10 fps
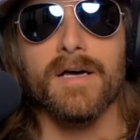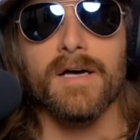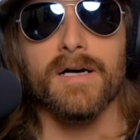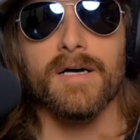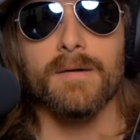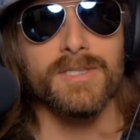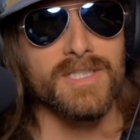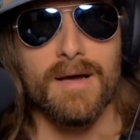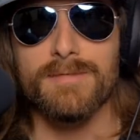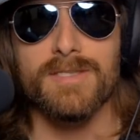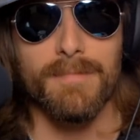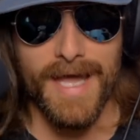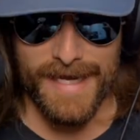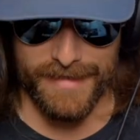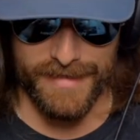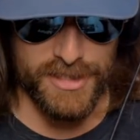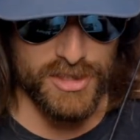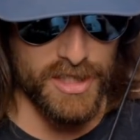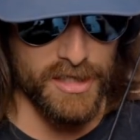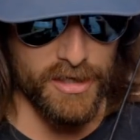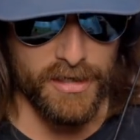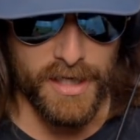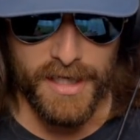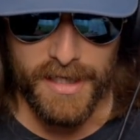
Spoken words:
the Thomas & Mack this year.